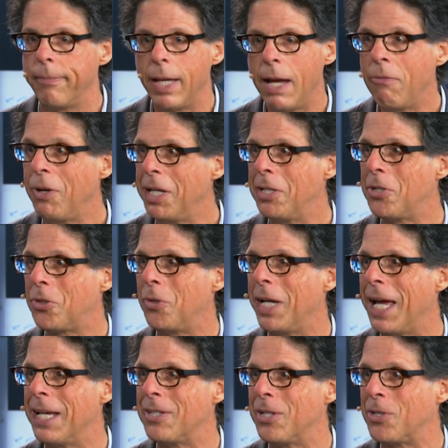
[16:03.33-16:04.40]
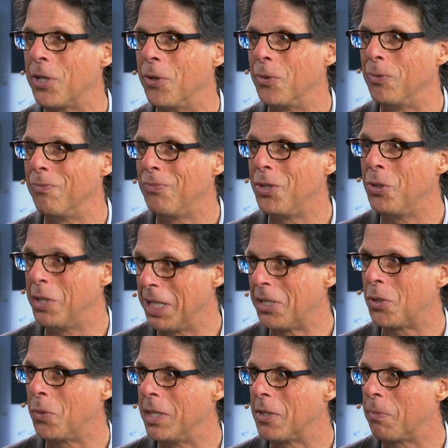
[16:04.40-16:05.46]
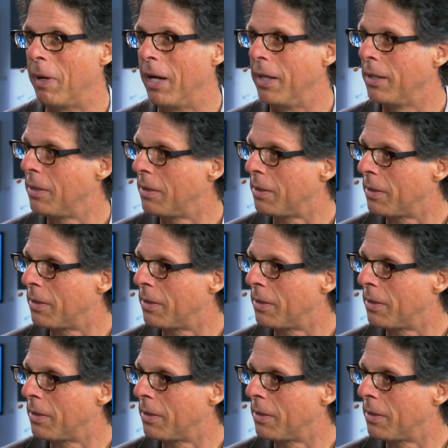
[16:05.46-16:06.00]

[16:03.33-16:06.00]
Every industry has its own unique sweet spot.